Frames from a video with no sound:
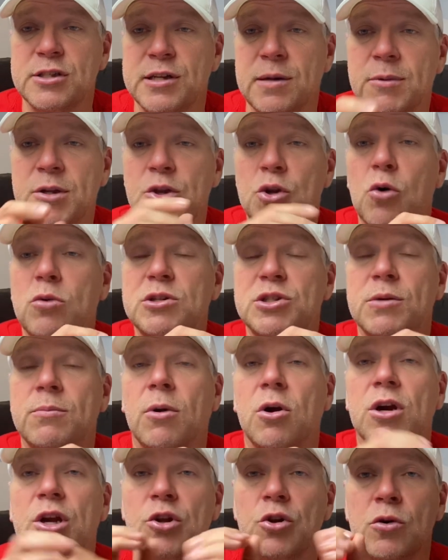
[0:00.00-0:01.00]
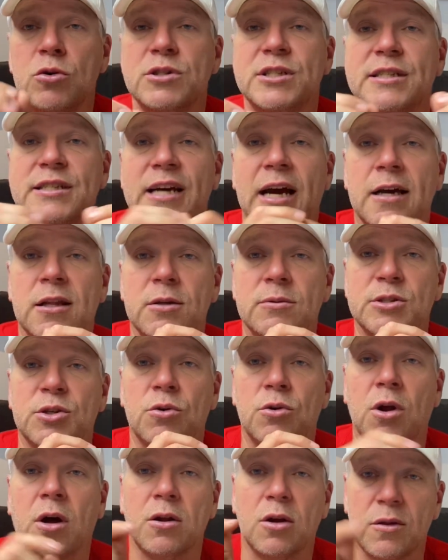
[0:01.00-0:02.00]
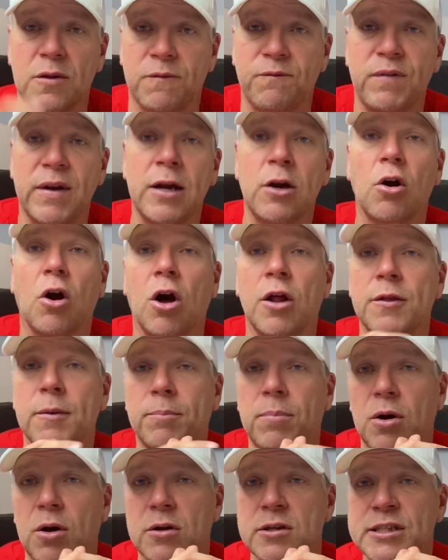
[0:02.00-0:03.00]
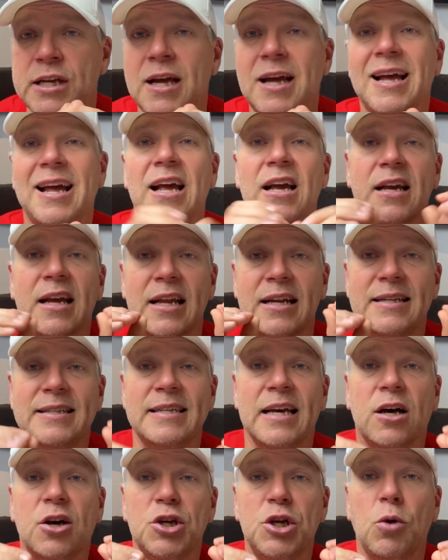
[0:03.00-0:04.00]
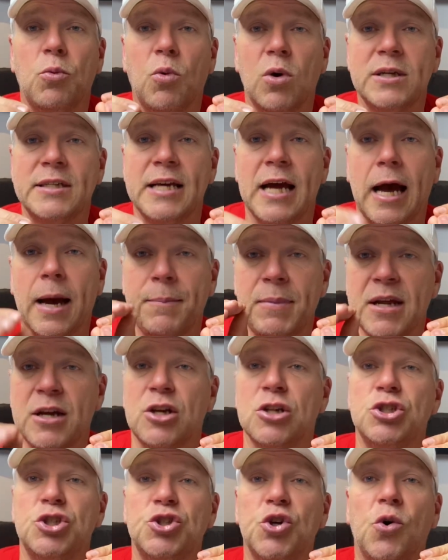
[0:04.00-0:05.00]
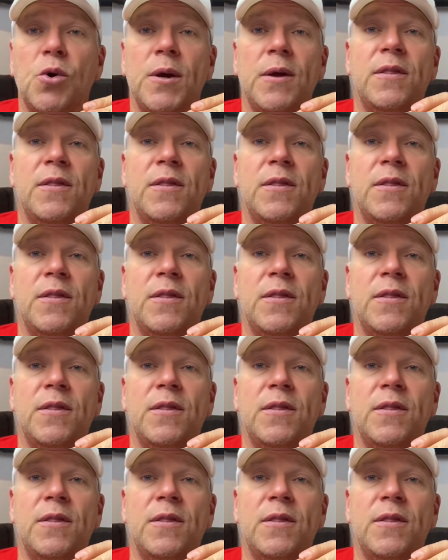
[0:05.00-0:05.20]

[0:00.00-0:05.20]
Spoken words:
Someone knows the market, knows exactly what's going on, got the finger on the pulse, can tell you what's happening, can show you